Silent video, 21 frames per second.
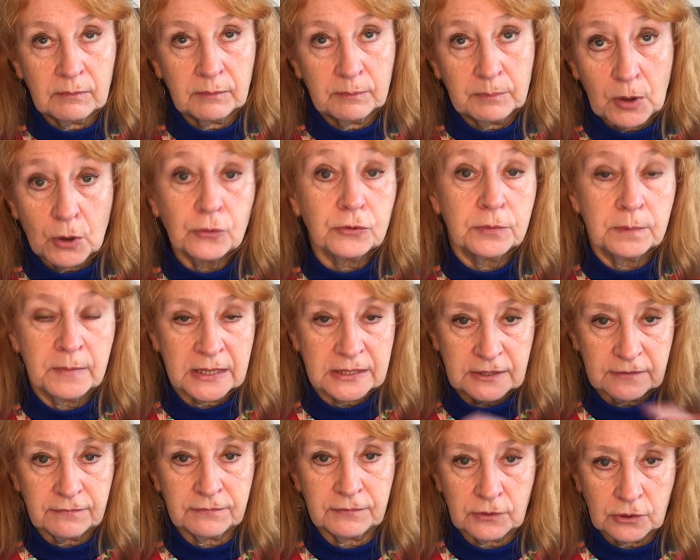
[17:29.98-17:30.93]
both my
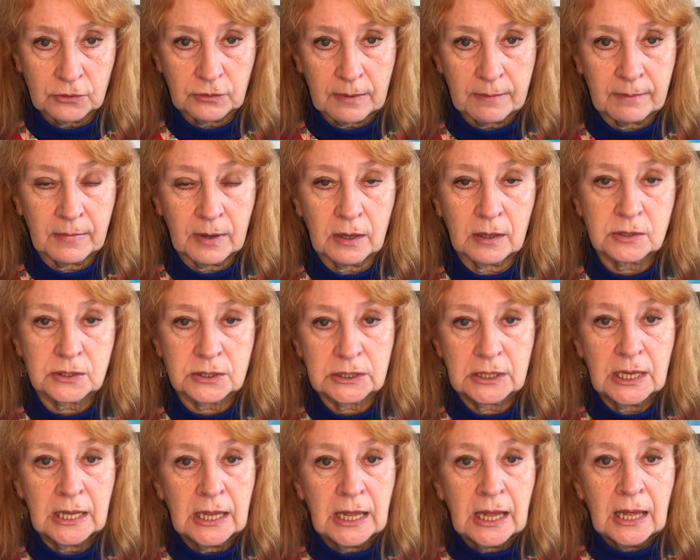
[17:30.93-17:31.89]
different grandmas
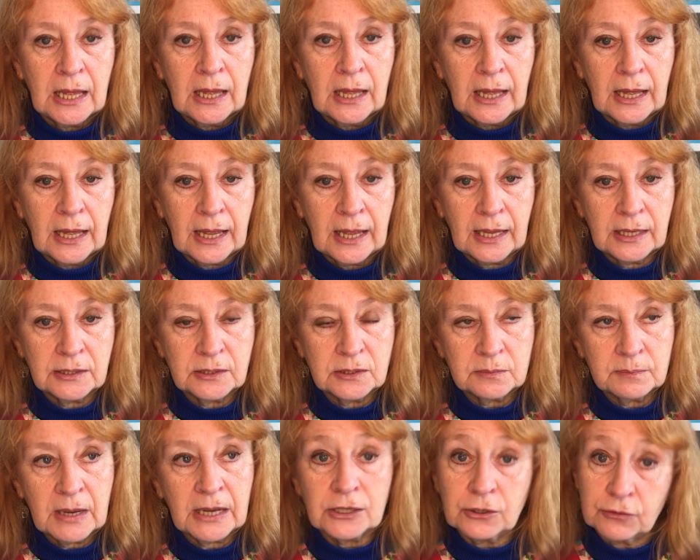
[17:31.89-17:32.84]
and
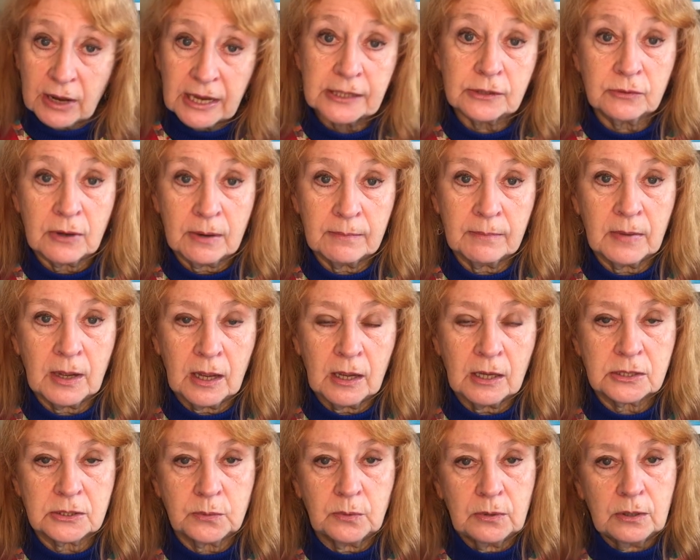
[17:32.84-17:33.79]
my great
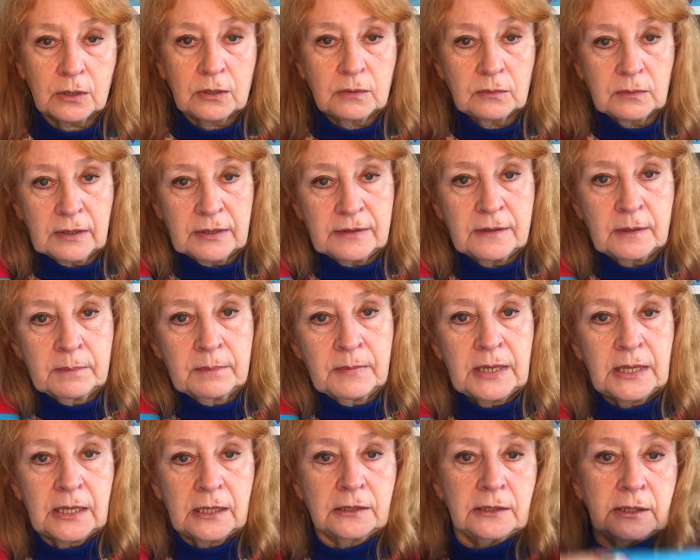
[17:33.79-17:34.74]
grandmas were in the
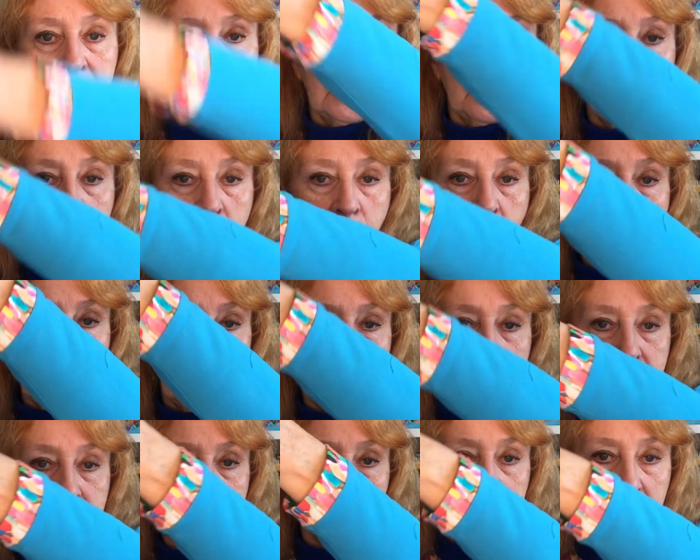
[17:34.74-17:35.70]
mill, and they were
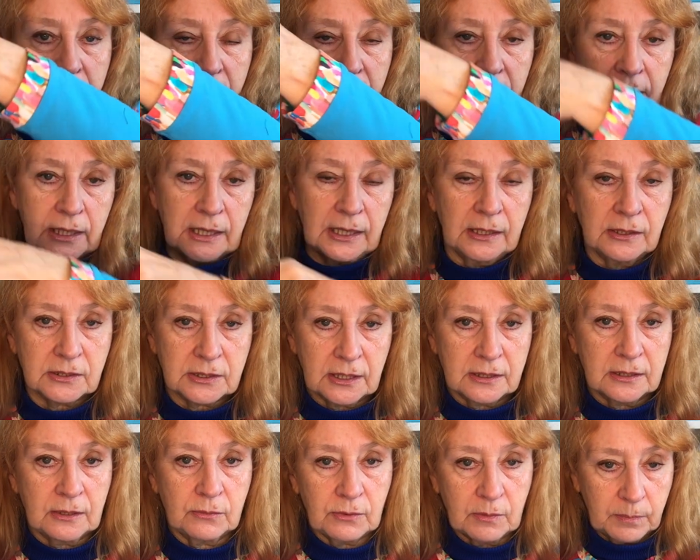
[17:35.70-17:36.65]
winding things
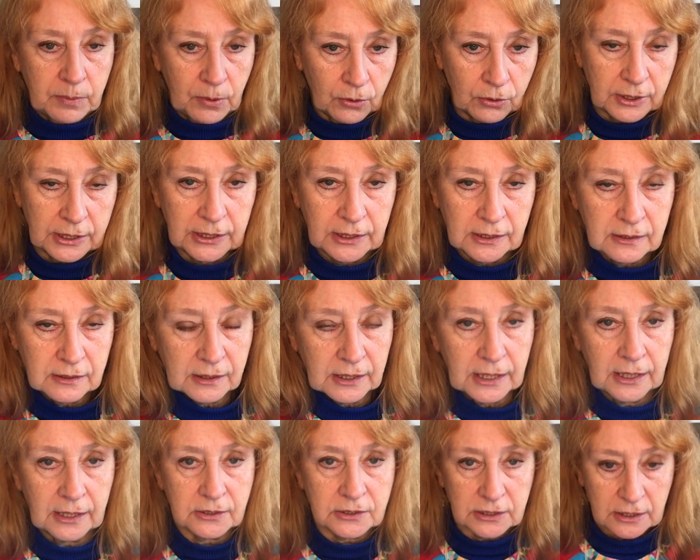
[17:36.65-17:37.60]
and they were pulling
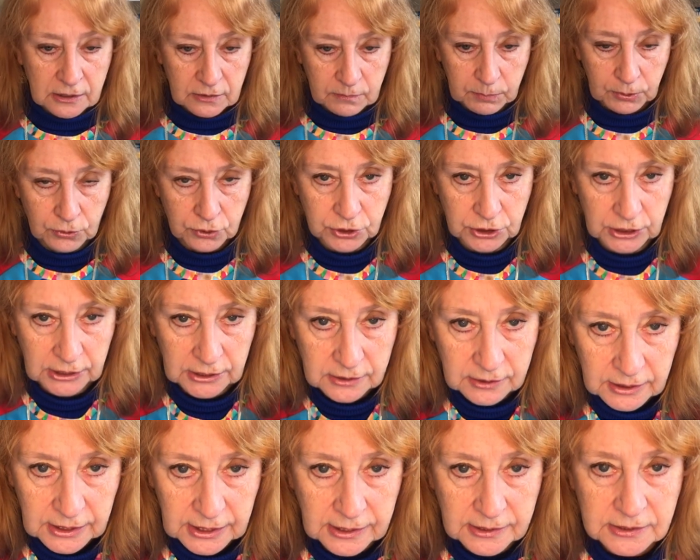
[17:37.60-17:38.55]
things and pushing
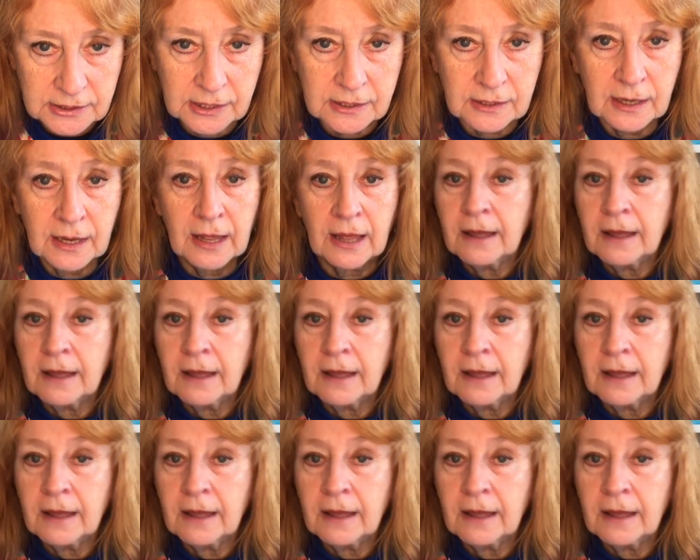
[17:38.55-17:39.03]
things, and